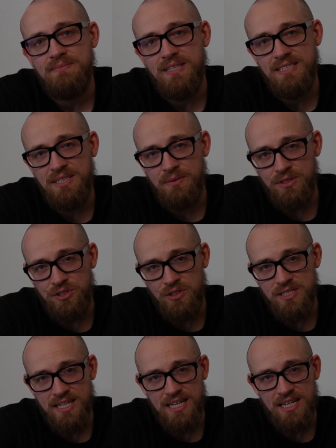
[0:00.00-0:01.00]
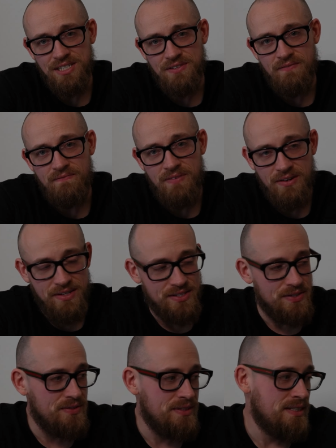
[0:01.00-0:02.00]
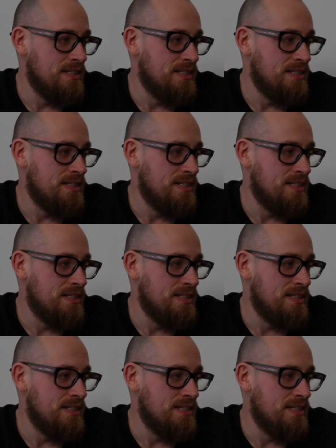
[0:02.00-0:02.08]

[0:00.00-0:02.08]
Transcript: Let's see what joins the collection very soon.